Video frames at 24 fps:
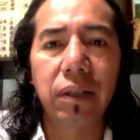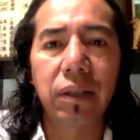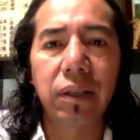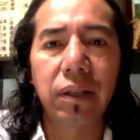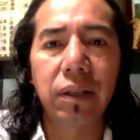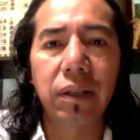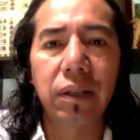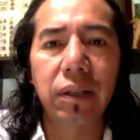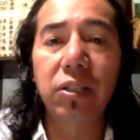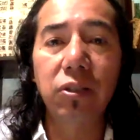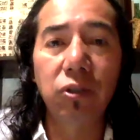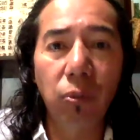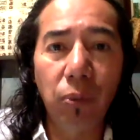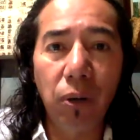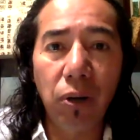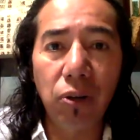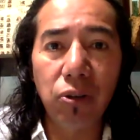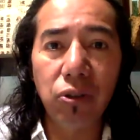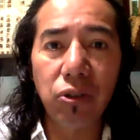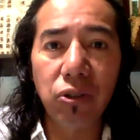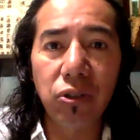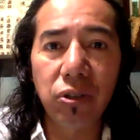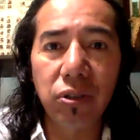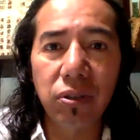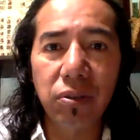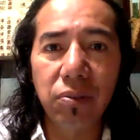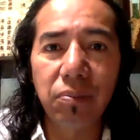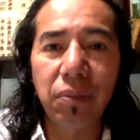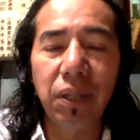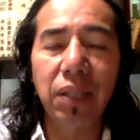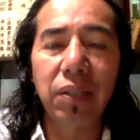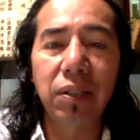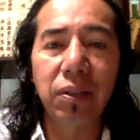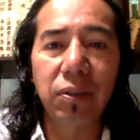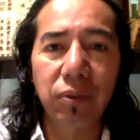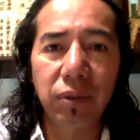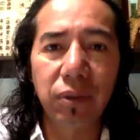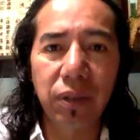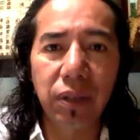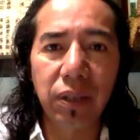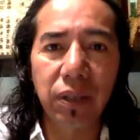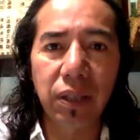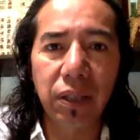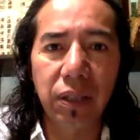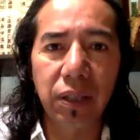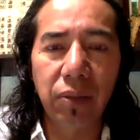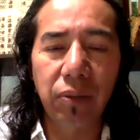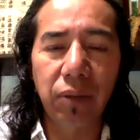There is not much, but
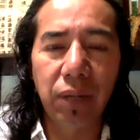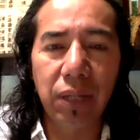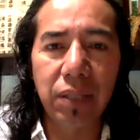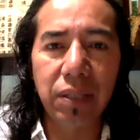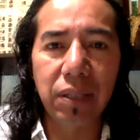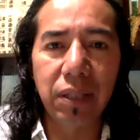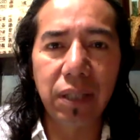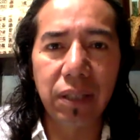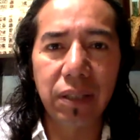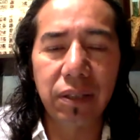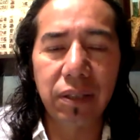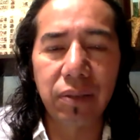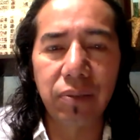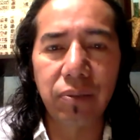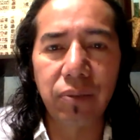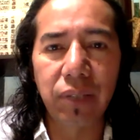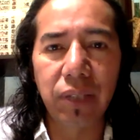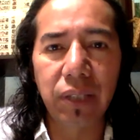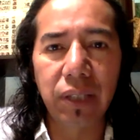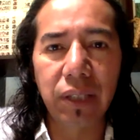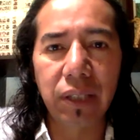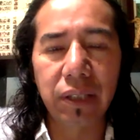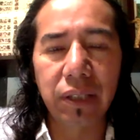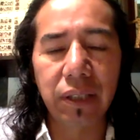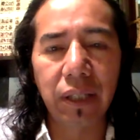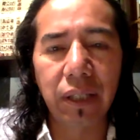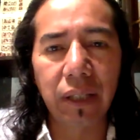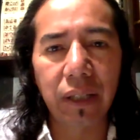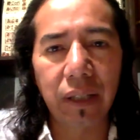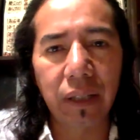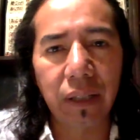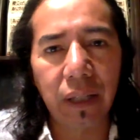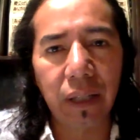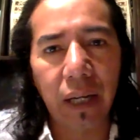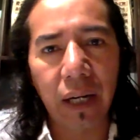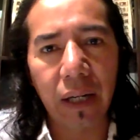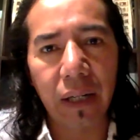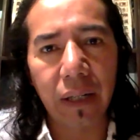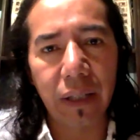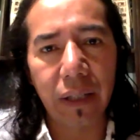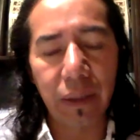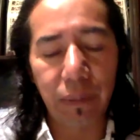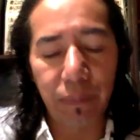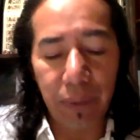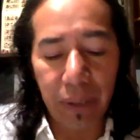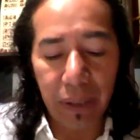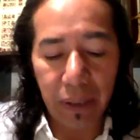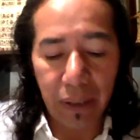the ones that we still are
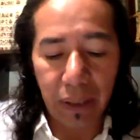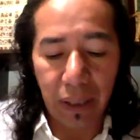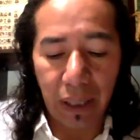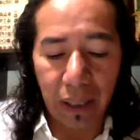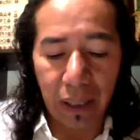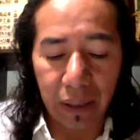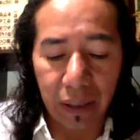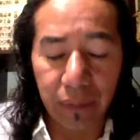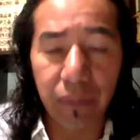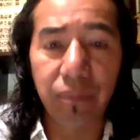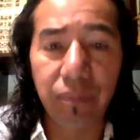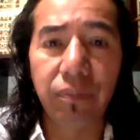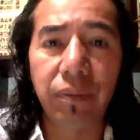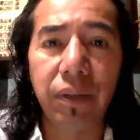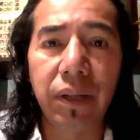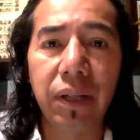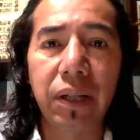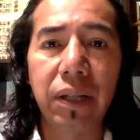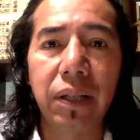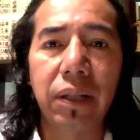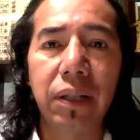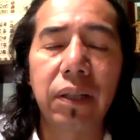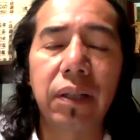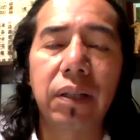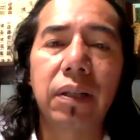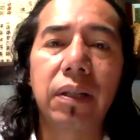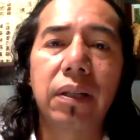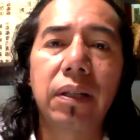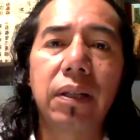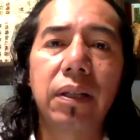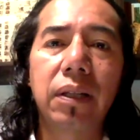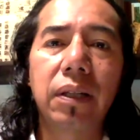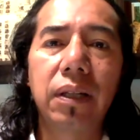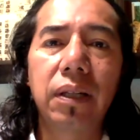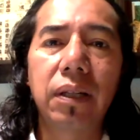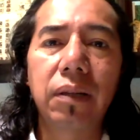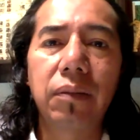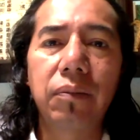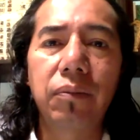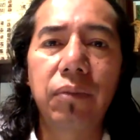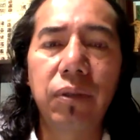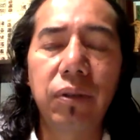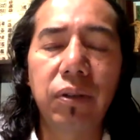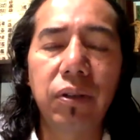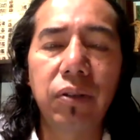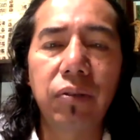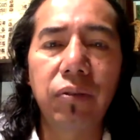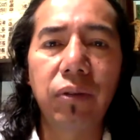keeping are very
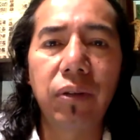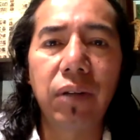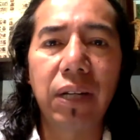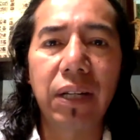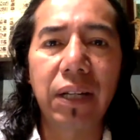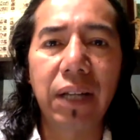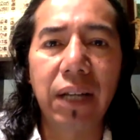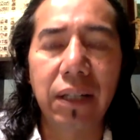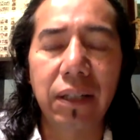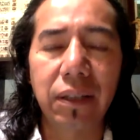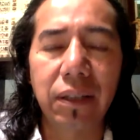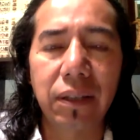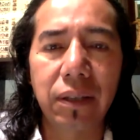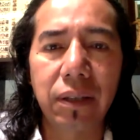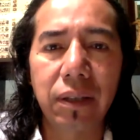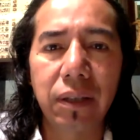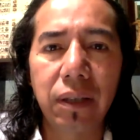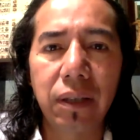beautiful and nice.